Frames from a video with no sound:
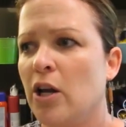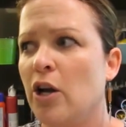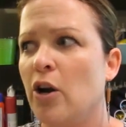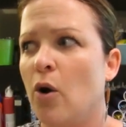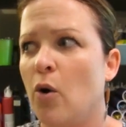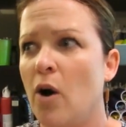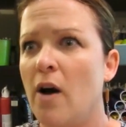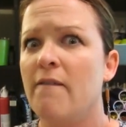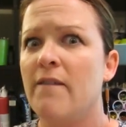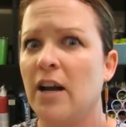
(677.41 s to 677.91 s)
you
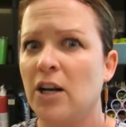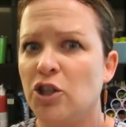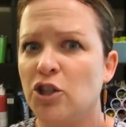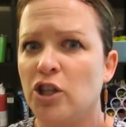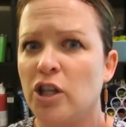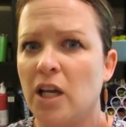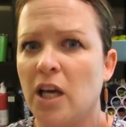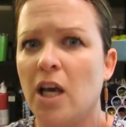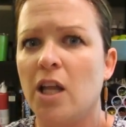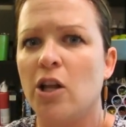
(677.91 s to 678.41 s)
know,
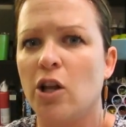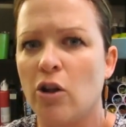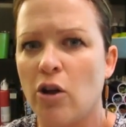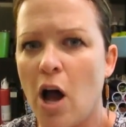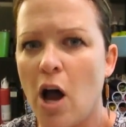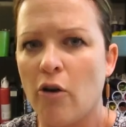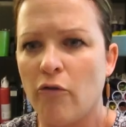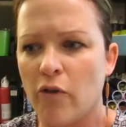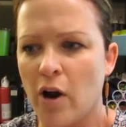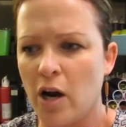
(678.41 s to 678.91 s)
eventually in the
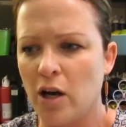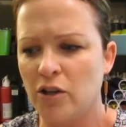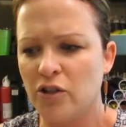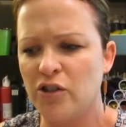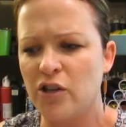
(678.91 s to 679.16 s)
long run.